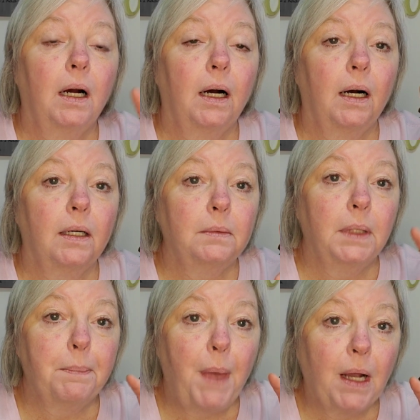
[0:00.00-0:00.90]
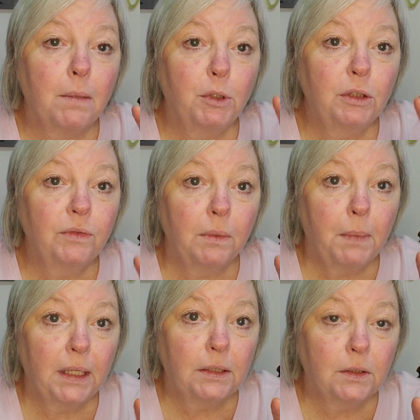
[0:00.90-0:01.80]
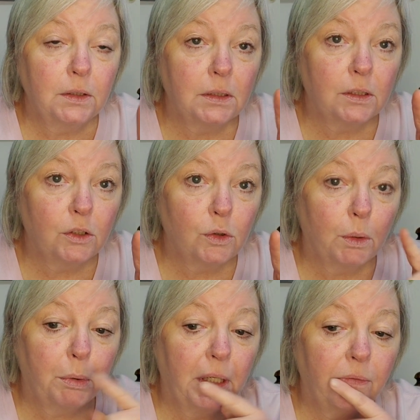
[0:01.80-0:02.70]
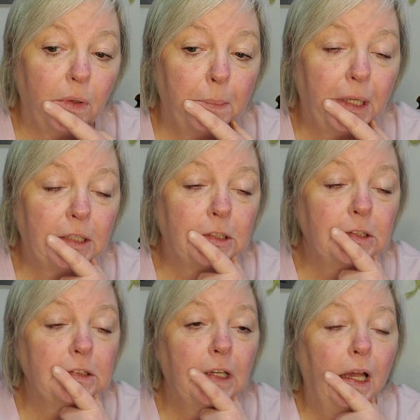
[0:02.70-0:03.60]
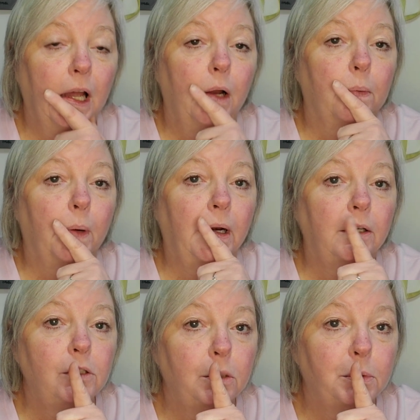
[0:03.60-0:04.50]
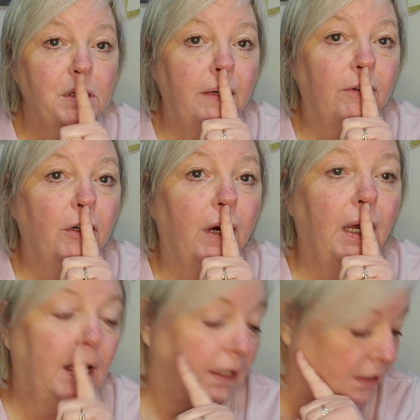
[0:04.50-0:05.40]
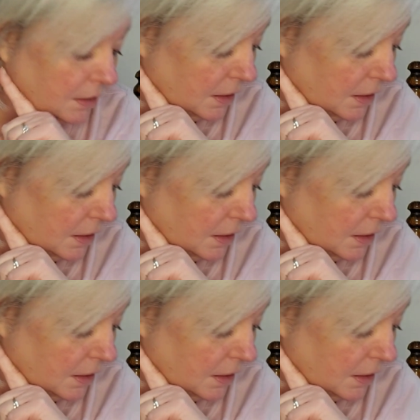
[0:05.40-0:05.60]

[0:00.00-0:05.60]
uh, Impeccable from Michaels, their store brand from Michaels, Red Heart Super Saver, and